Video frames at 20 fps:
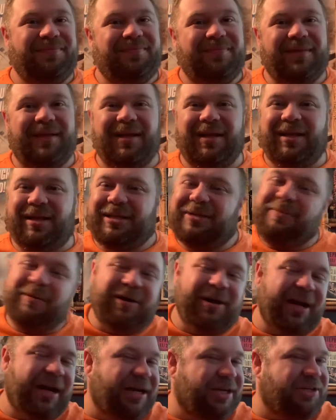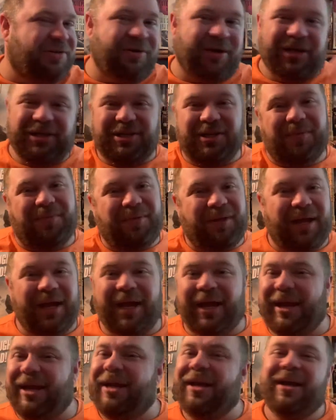because Mariana's Trench and a
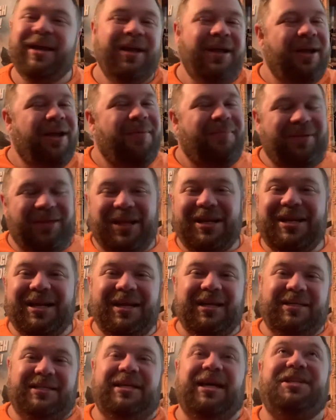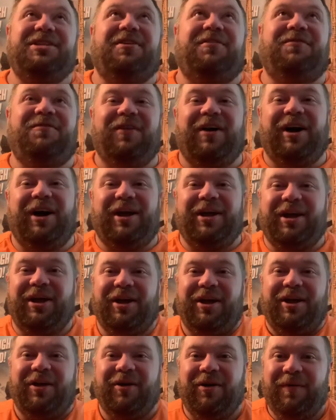Plague, but they did it in such a fun,
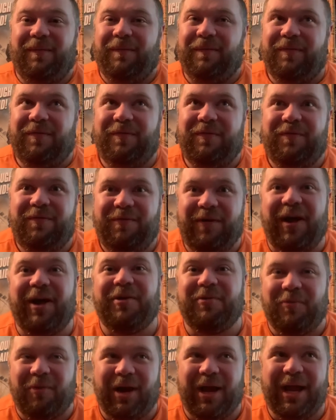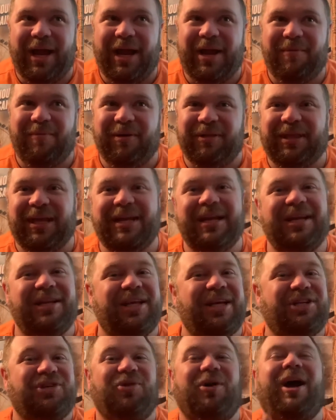fun way where they did,
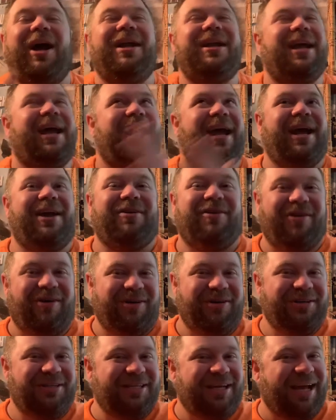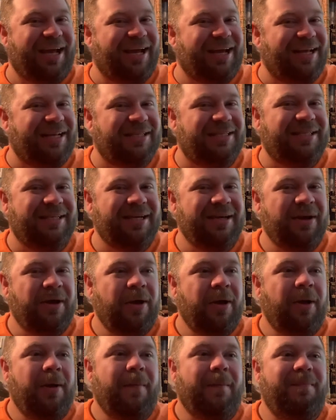they tried to add hard science,
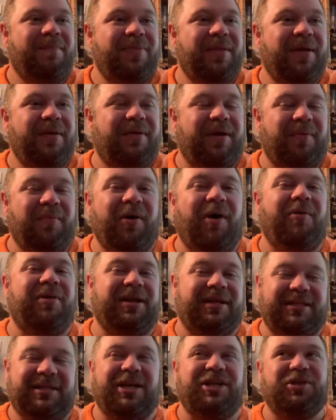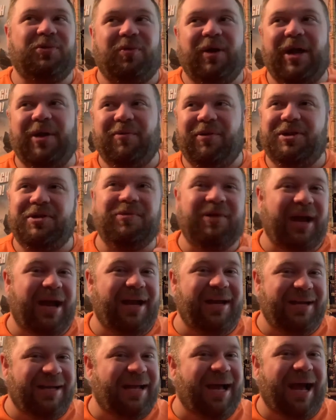they wrote it in such a way where you
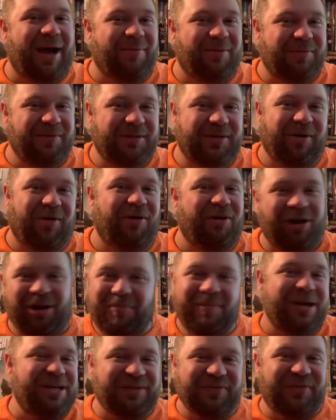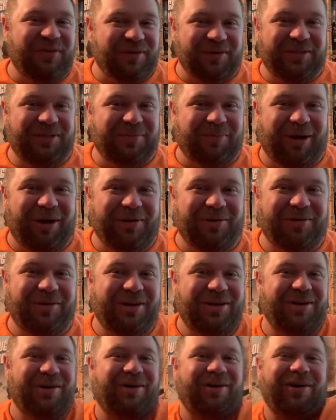kind of got what was going on, made you feel smarter
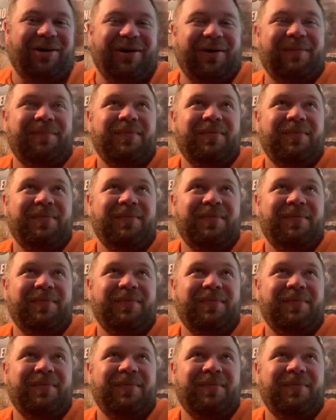than you are.